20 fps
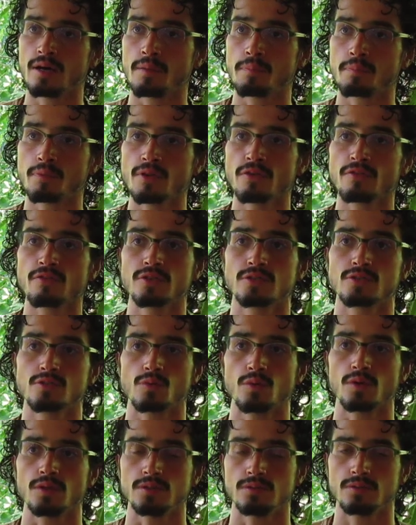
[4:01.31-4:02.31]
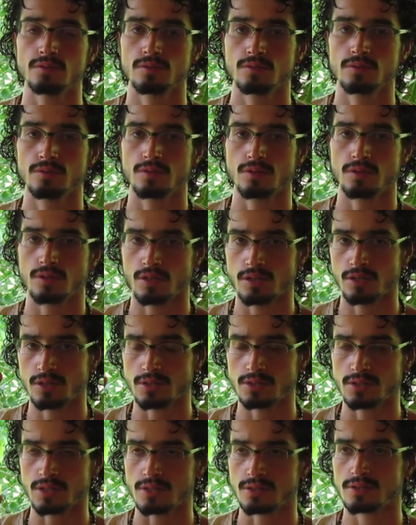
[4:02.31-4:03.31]
previous one, in a
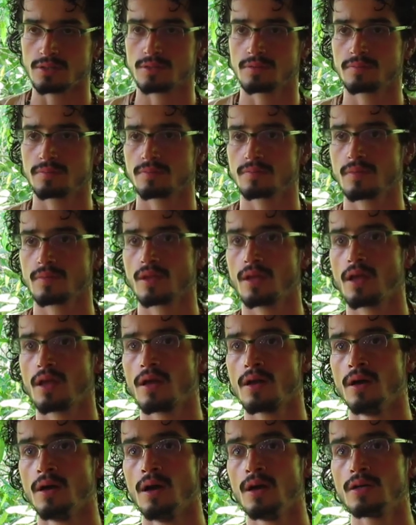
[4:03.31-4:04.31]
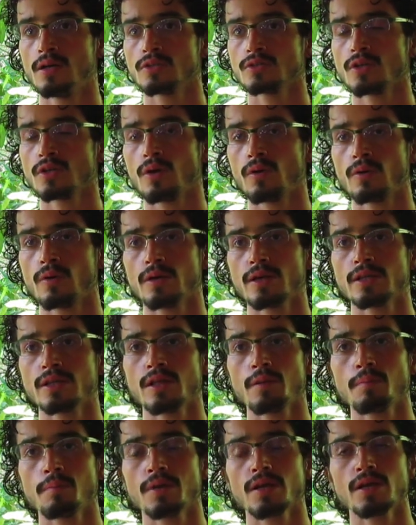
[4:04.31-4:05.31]
sense. So, in
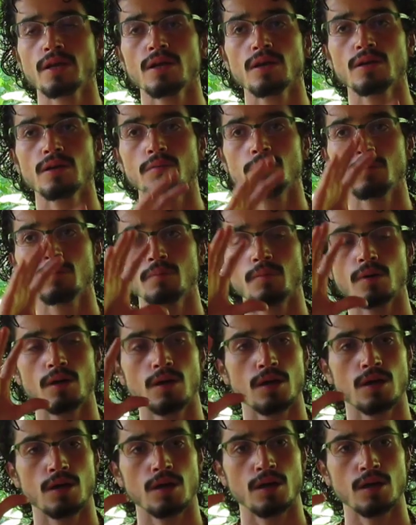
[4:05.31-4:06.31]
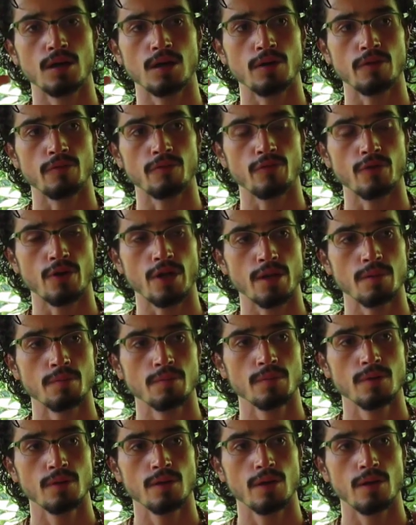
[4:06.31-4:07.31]
a bigger
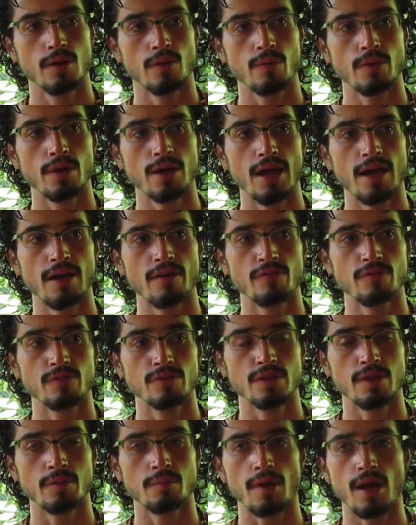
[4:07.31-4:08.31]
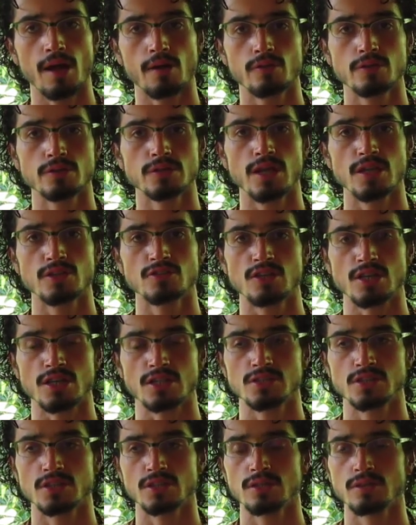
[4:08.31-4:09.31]
frame, we have the macro
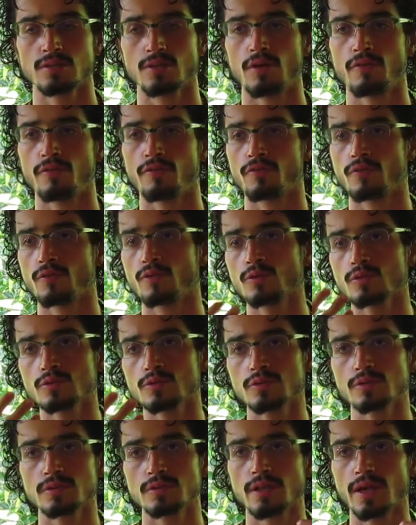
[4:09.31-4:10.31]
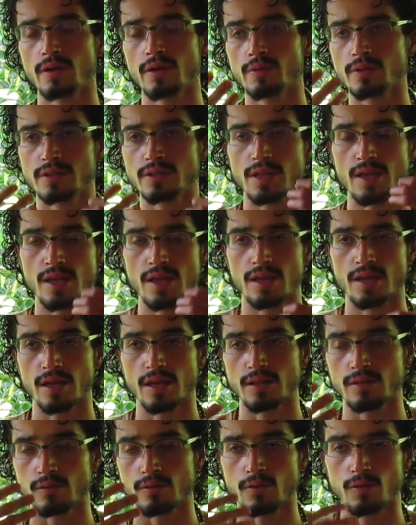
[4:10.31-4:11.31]
digestion of food that we take
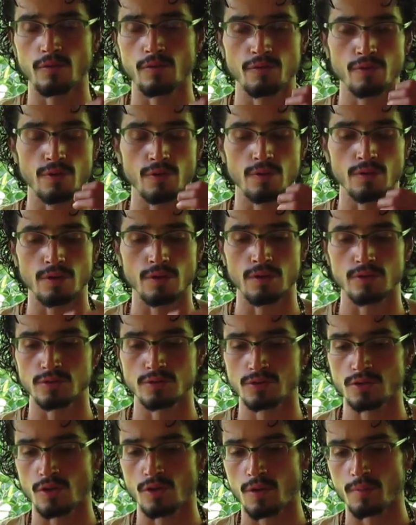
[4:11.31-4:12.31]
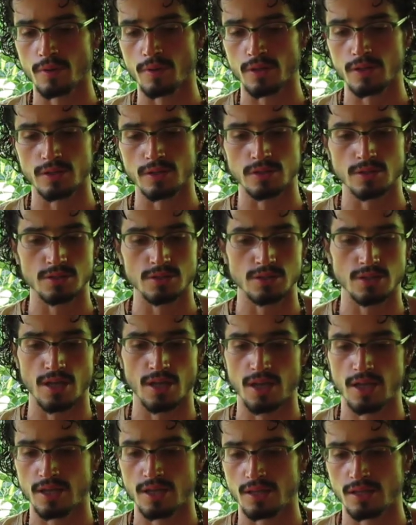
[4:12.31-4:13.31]
and go from our stomach,
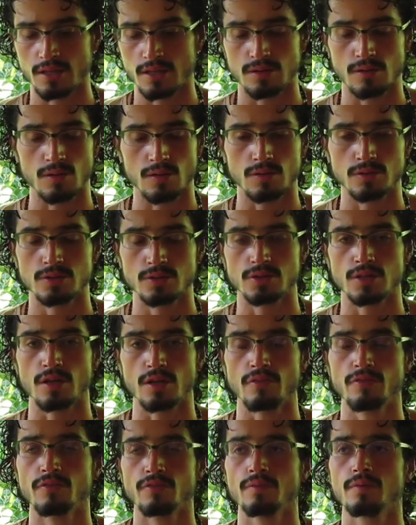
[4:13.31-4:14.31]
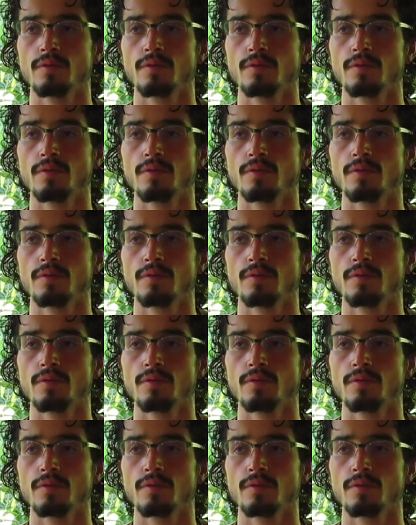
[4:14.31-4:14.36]
intestine, and all that stuff.